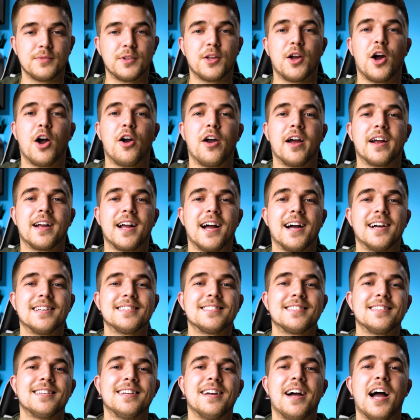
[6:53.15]
All right, guys,
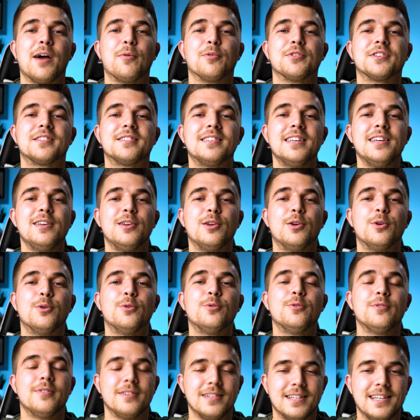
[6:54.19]
I will see you
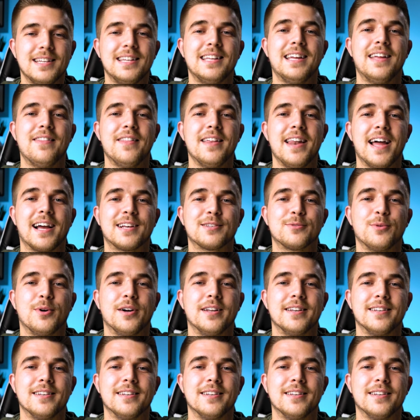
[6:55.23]
in the next one.